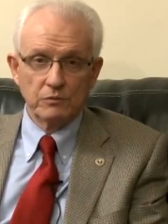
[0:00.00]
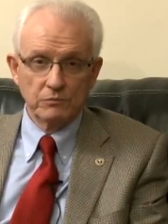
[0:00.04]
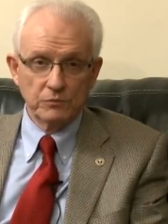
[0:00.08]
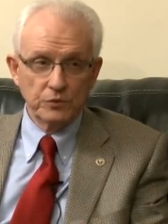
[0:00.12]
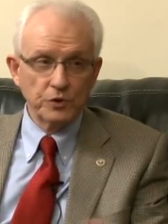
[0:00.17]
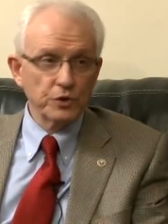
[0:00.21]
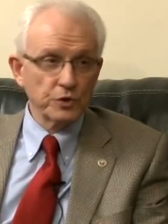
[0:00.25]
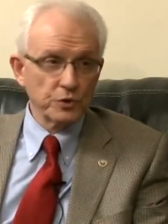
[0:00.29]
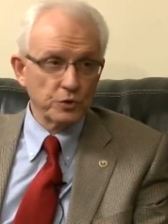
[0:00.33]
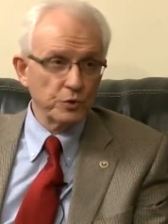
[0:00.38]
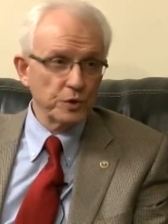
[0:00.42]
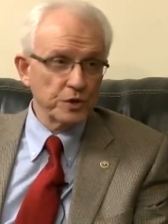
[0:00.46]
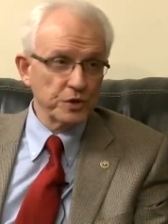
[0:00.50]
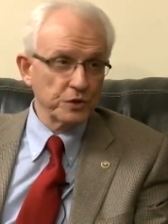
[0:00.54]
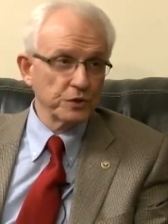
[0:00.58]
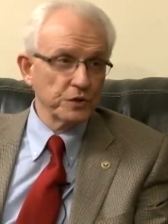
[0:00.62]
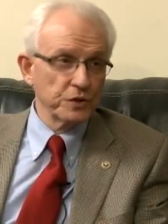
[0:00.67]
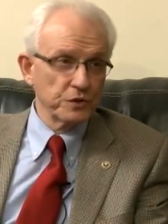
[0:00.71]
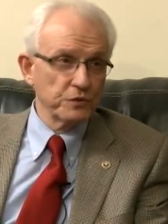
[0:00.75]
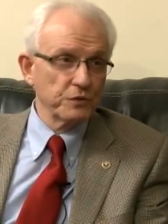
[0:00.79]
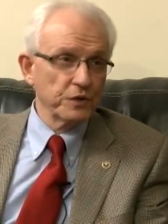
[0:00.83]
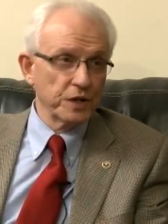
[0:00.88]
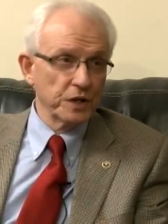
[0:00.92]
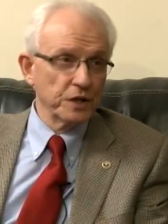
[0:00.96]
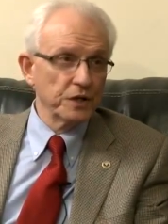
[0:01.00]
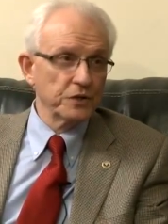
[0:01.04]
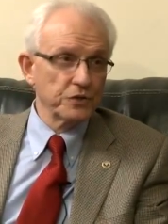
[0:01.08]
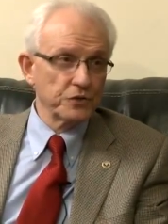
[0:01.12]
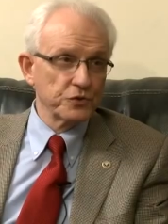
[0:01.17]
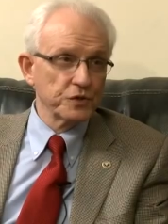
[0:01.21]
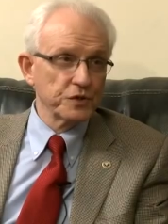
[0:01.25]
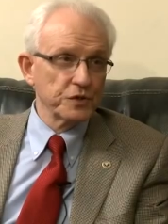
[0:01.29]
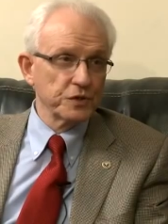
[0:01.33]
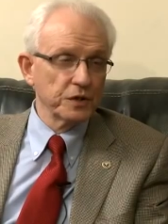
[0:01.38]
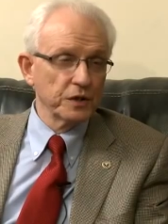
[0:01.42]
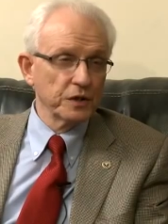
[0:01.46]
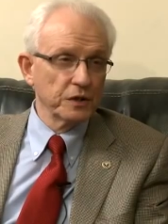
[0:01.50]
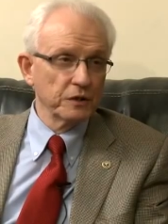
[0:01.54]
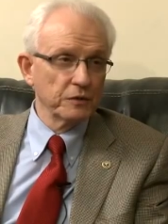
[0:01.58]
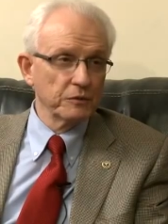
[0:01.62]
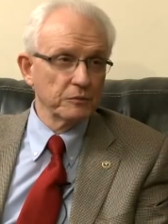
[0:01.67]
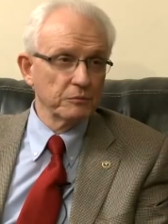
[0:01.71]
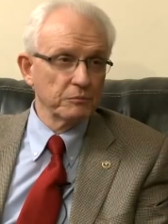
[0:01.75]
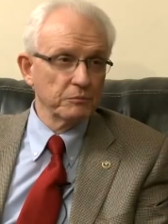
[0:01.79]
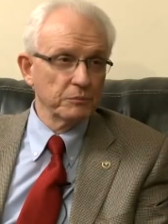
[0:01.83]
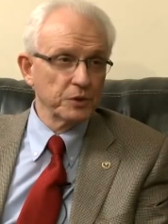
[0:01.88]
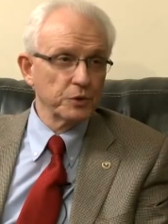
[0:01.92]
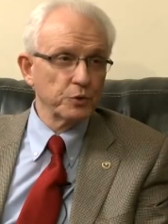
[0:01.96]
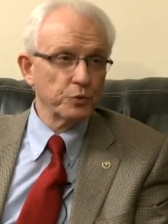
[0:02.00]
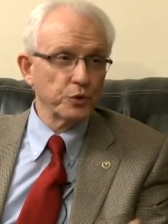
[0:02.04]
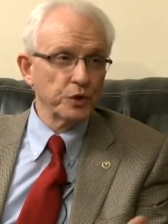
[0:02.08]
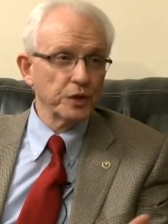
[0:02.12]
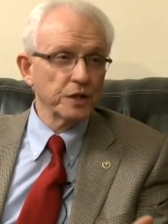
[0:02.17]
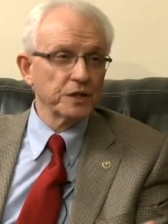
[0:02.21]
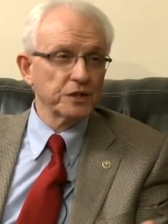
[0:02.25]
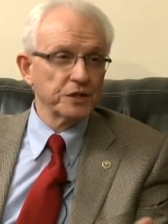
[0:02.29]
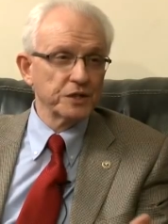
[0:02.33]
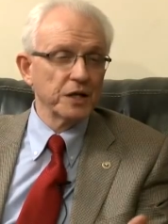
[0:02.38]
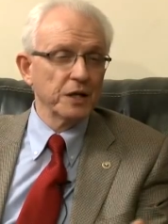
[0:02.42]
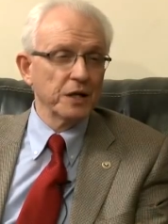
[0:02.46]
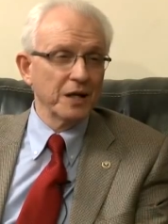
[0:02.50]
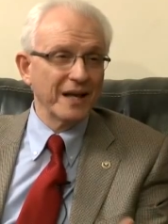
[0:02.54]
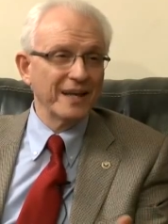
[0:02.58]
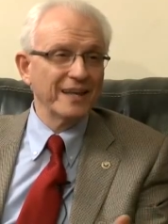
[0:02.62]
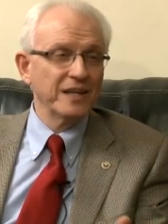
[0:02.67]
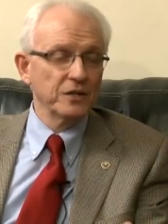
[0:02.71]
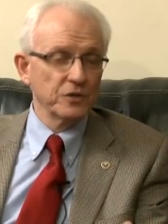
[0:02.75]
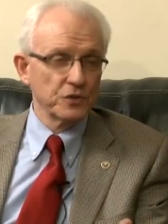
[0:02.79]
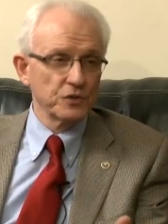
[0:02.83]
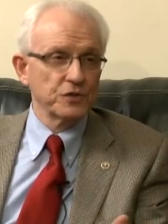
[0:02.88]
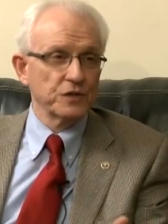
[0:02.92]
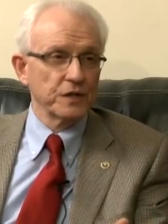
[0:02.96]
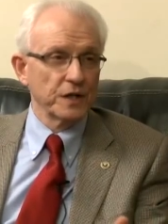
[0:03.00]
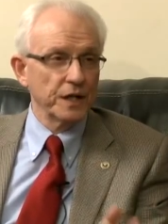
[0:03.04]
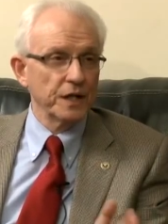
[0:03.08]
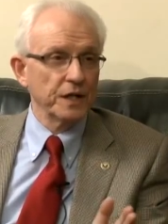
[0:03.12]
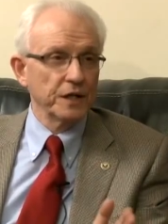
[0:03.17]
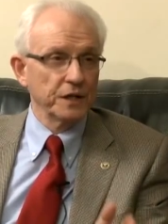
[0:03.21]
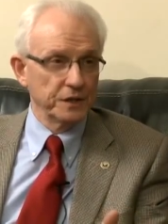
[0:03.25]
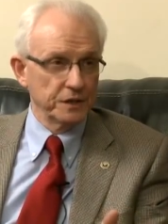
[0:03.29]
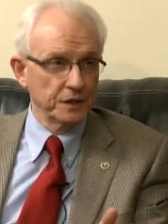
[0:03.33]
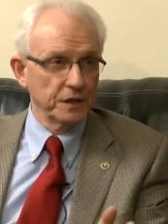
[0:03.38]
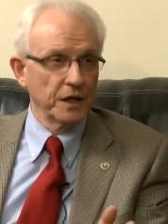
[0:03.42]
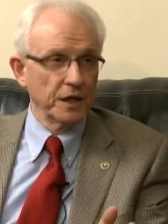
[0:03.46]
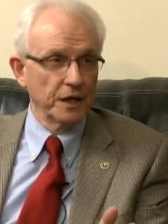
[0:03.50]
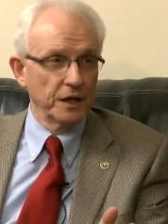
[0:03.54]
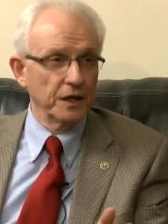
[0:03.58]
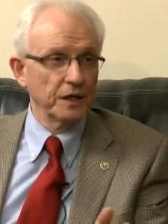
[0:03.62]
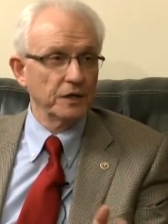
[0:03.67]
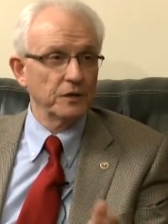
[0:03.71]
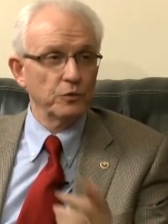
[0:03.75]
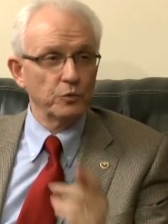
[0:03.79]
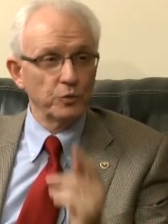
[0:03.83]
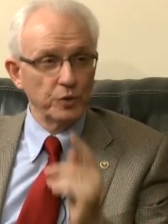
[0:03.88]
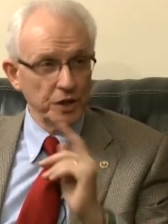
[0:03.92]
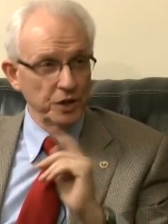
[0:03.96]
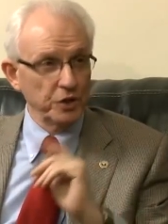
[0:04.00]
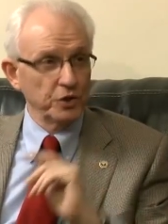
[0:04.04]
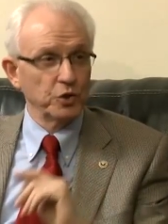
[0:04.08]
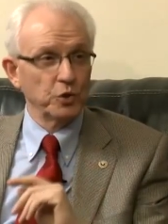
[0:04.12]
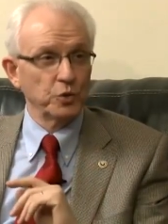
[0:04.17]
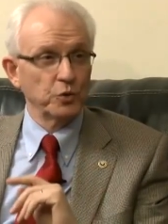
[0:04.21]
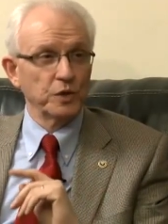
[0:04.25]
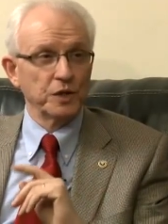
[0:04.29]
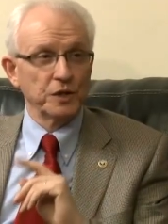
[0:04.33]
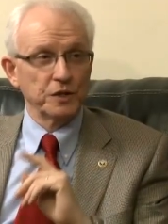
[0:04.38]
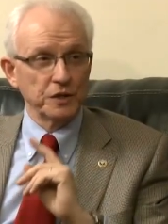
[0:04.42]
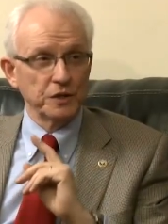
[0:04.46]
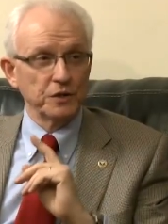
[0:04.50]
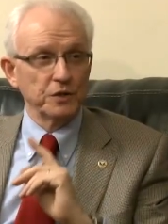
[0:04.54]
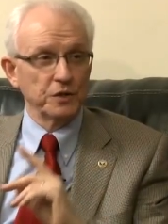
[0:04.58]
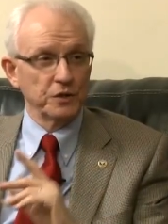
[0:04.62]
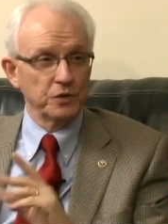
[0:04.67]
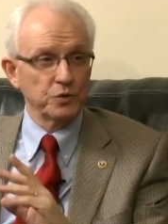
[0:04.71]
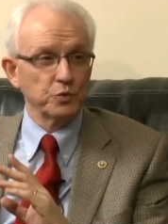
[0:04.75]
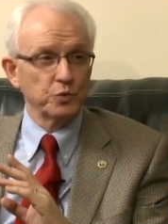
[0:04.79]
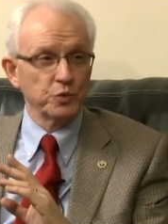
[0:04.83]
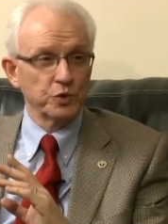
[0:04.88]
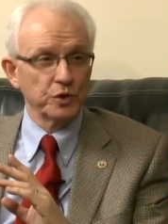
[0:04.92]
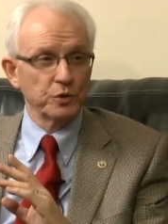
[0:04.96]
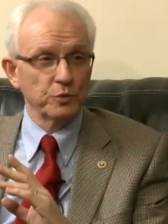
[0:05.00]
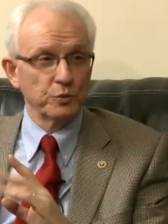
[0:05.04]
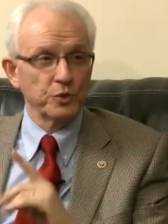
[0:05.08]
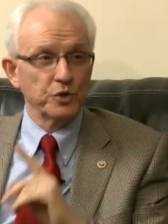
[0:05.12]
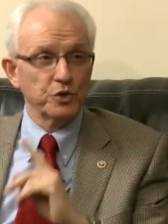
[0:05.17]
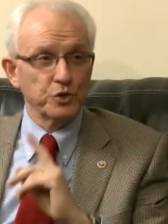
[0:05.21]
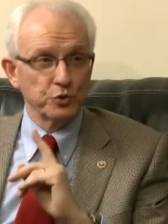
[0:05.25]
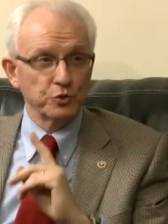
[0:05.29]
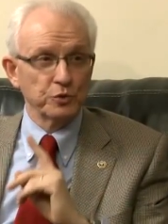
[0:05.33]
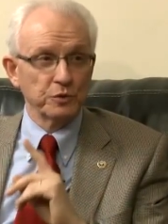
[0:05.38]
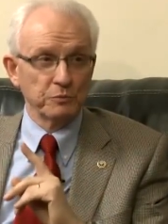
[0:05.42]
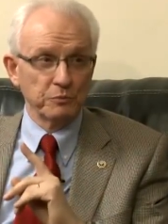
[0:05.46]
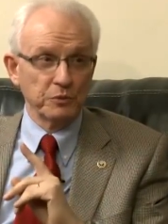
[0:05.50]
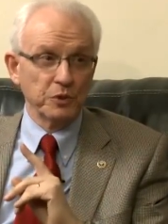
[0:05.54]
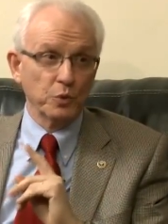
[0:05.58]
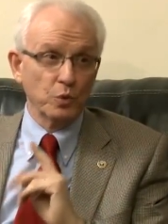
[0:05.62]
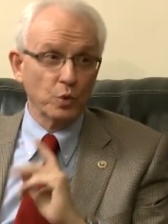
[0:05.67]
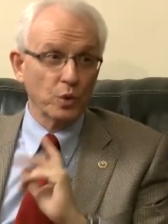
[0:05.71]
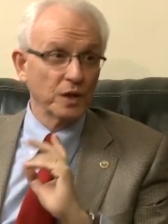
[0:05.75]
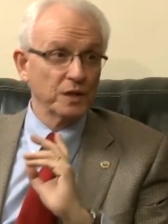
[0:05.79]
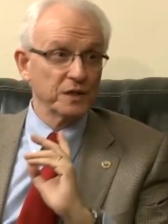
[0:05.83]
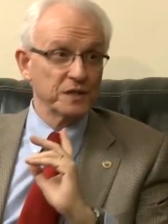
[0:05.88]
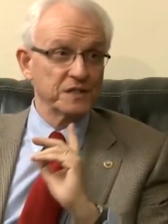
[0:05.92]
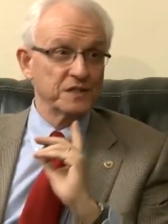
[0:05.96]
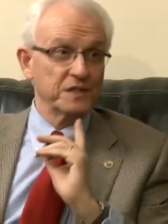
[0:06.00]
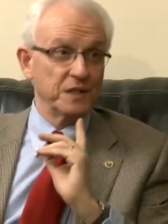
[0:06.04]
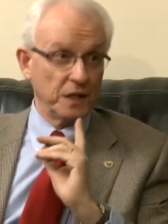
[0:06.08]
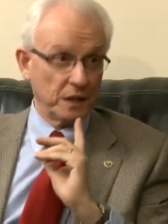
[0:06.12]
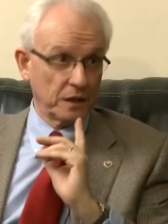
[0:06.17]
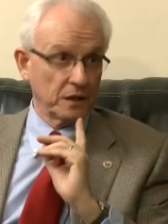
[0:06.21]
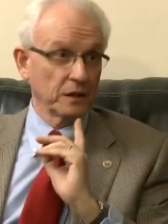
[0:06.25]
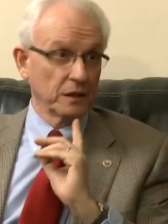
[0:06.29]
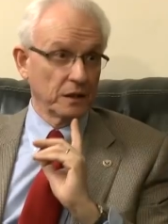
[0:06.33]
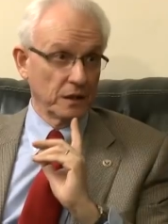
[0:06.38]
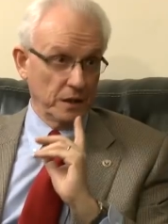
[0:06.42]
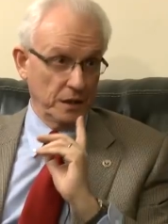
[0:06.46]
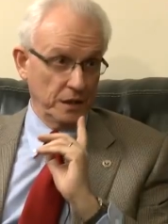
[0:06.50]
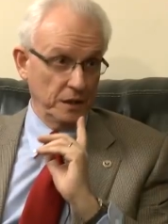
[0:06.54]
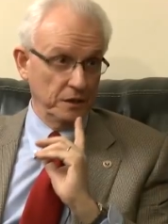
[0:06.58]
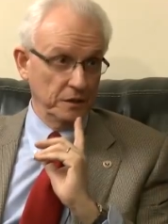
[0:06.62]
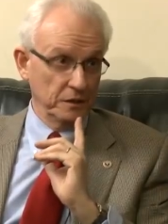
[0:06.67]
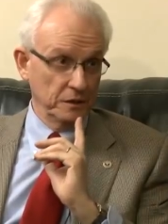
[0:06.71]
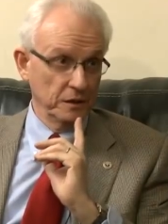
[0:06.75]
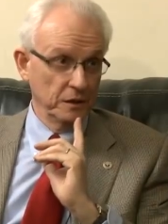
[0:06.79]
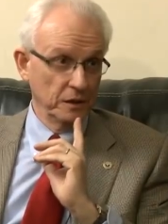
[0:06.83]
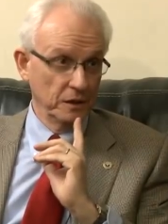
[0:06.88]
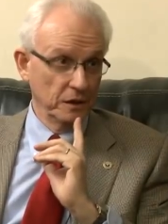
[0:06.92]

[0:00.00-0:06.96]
your question is very interesting, but we are 10 years late, and we know that in this world we shouldn't be one second late,